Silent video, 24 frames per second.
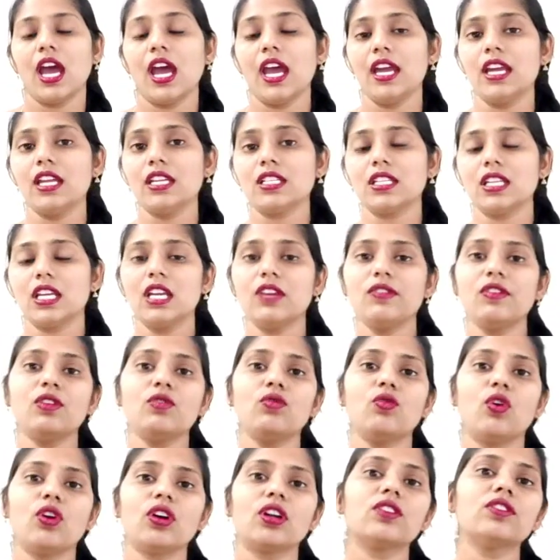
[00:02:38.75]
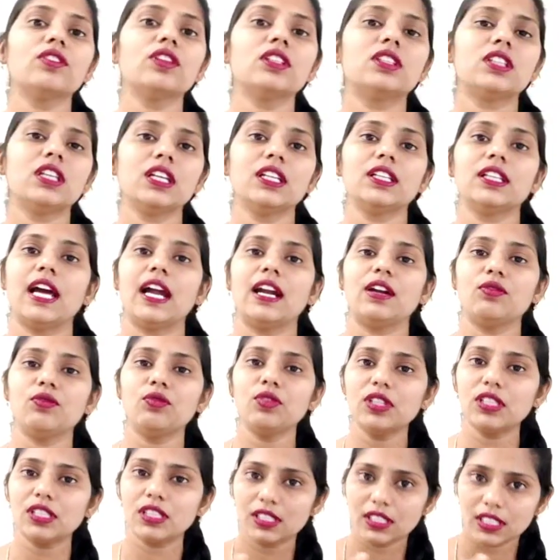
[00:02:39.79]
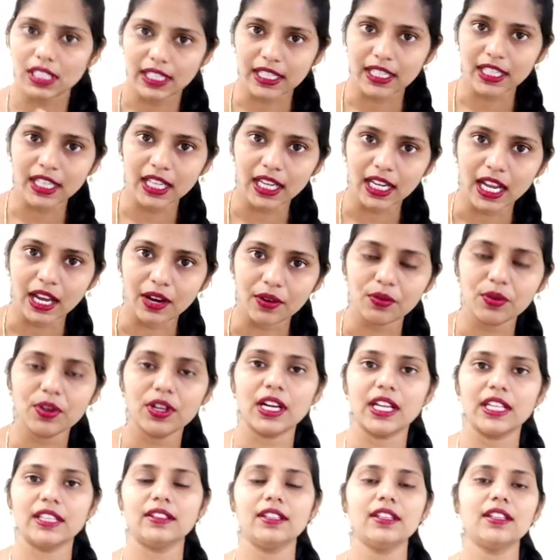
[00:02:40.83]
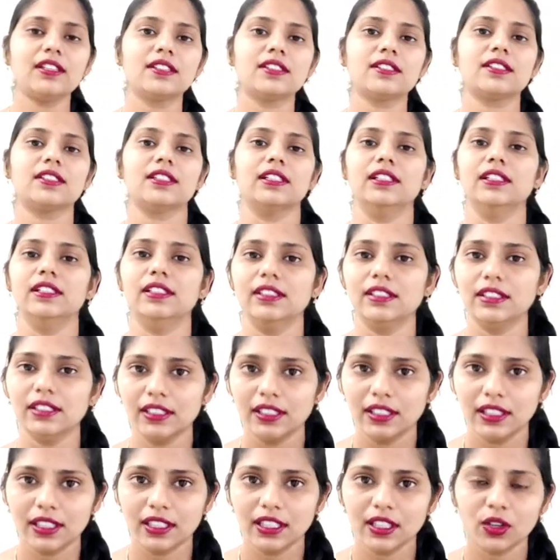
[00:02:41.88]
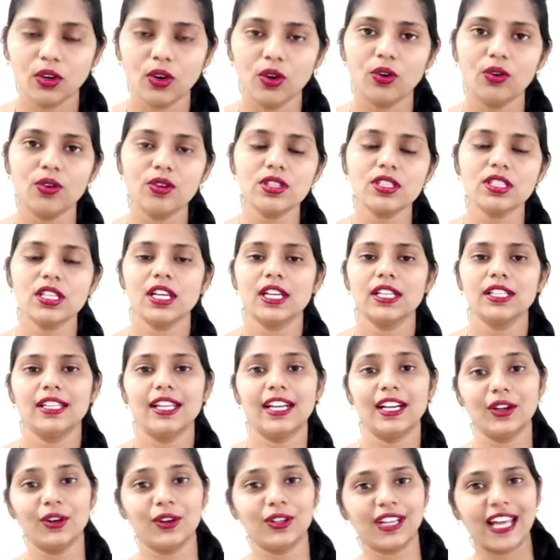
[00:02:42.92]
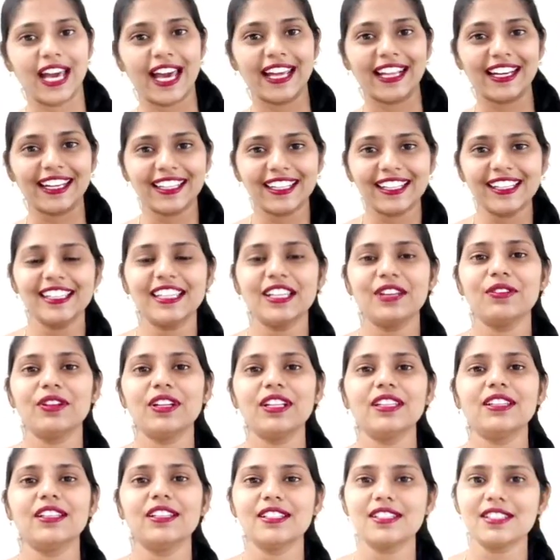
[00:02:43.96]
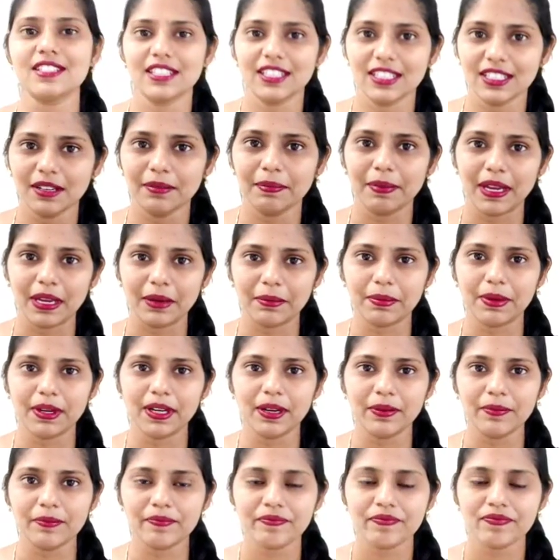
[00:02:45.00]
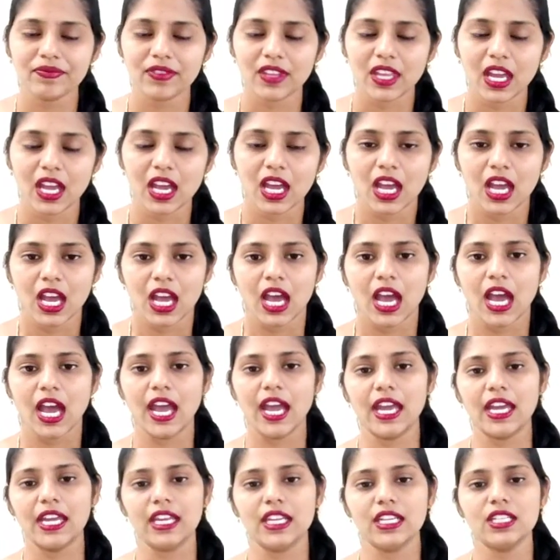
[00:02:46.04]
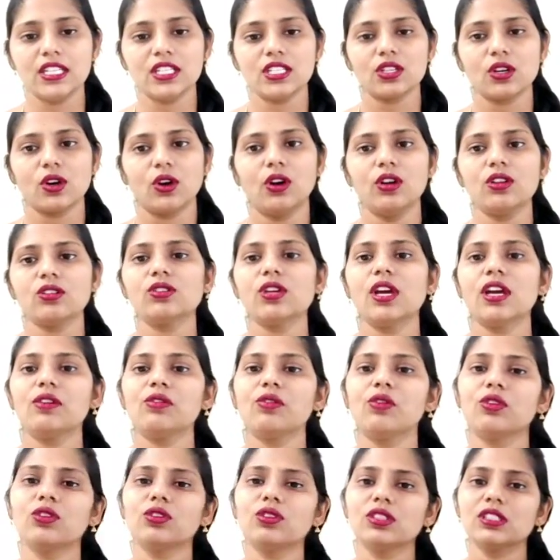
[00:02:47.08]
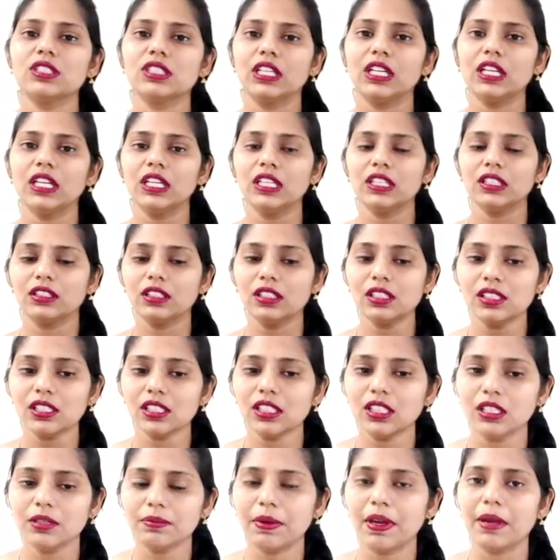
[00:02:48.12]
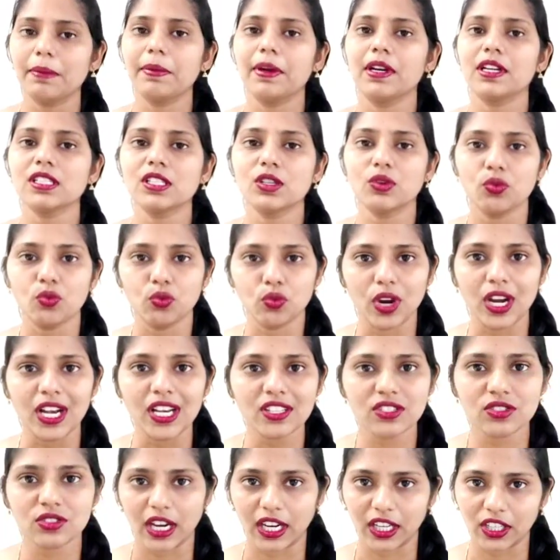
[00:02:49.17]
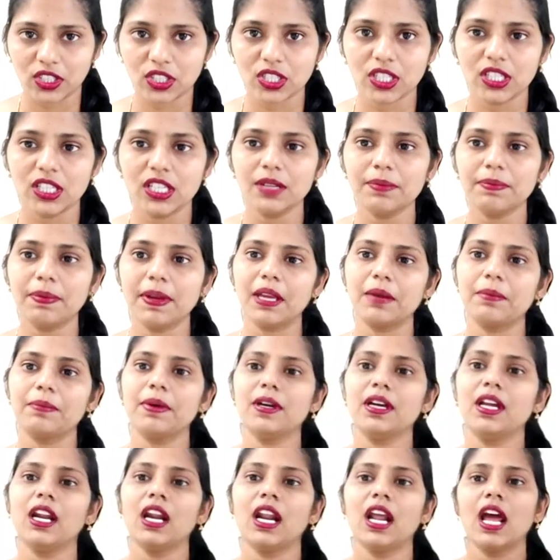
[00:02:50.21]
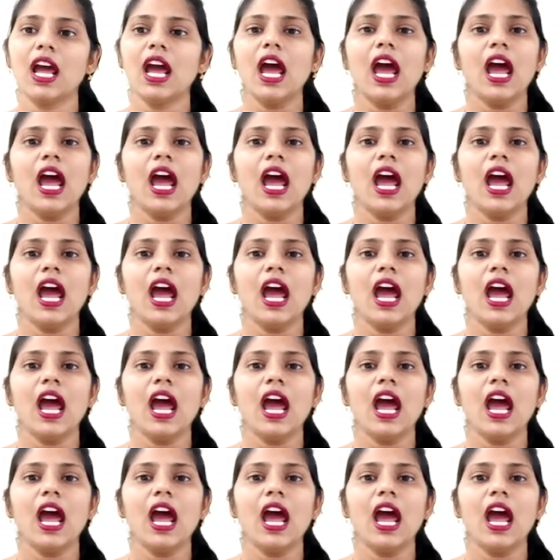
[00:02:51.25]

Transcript: and even what are the things that we studied in our ethics uh, course that are directly given in this year paper and also i want to say this year paper is a well structured paper